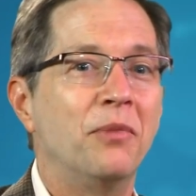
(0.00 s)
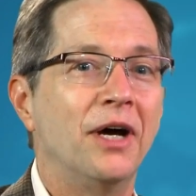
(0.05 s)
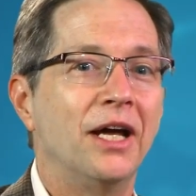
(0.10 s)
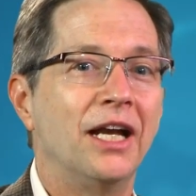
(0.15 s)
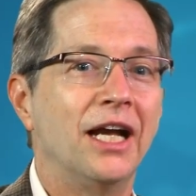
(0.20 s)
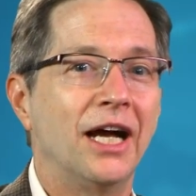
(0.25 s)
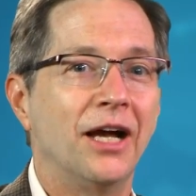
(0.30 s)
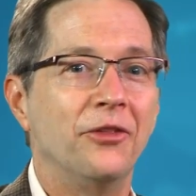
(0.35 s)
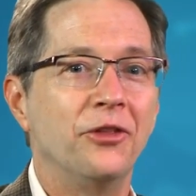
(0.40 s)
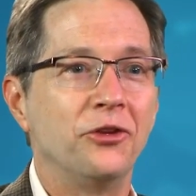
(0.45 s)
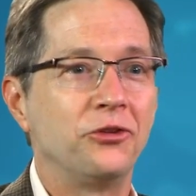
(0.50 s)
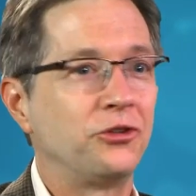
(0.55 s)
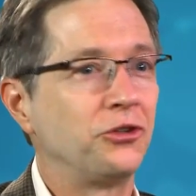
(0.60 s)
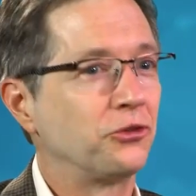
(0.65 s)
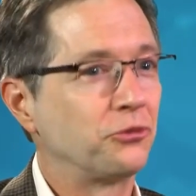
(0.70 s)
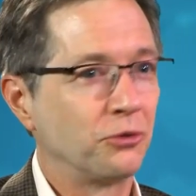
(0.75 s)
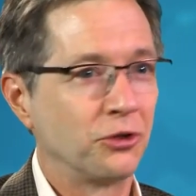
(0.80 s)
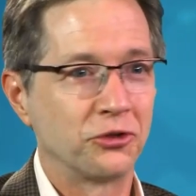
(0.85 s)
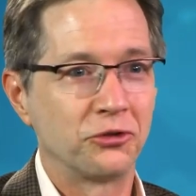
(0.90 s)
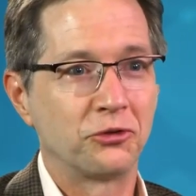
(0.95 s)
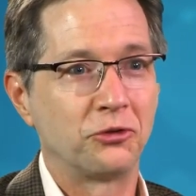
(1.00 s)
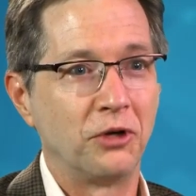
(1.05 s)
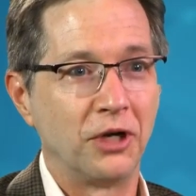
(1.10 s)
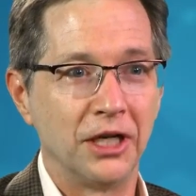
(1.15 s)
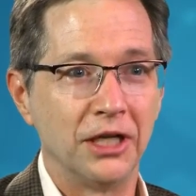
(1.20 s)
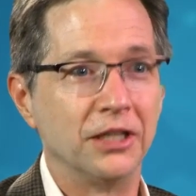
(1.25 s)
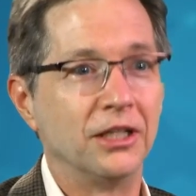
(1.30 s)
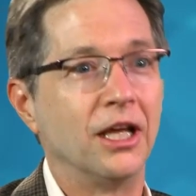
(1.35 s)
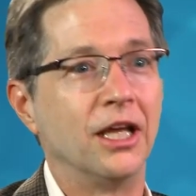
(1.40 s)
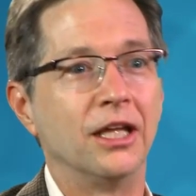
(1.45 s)
But this just works
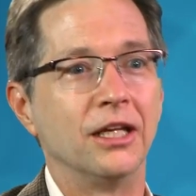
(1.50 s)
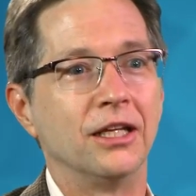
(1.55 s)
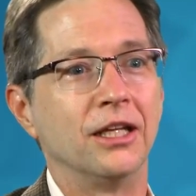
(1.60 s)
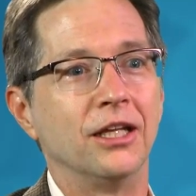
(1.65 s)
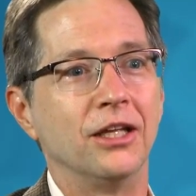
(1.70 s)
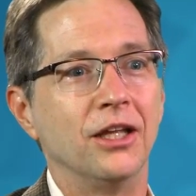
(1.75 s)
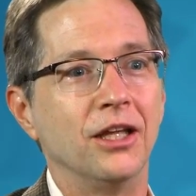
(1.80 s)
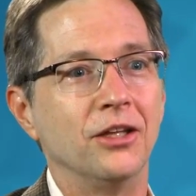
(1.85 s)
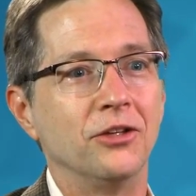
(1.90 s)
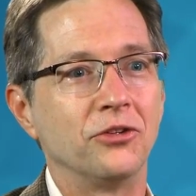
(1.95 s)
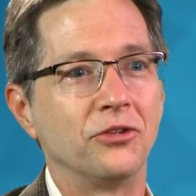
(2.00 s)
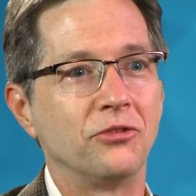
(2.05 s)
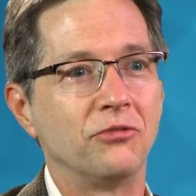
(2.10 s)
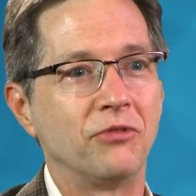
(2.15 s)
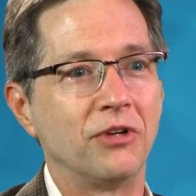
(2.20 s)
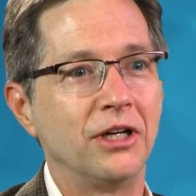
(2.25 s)
great, and it's